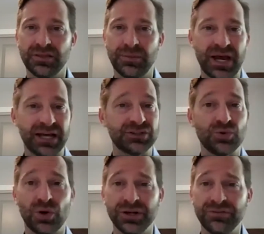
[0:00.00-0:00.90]
the past
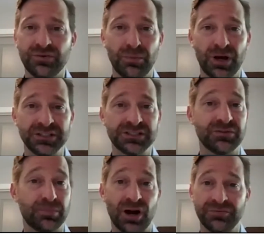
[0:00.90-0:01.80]
24 months of
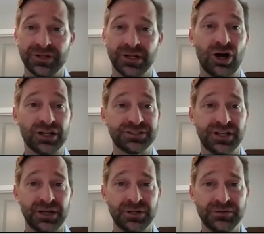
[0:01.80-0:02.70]
a profit and loss
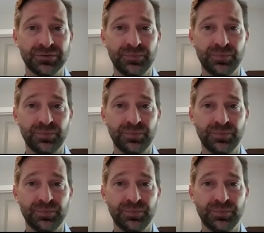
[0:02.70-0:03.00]
statement.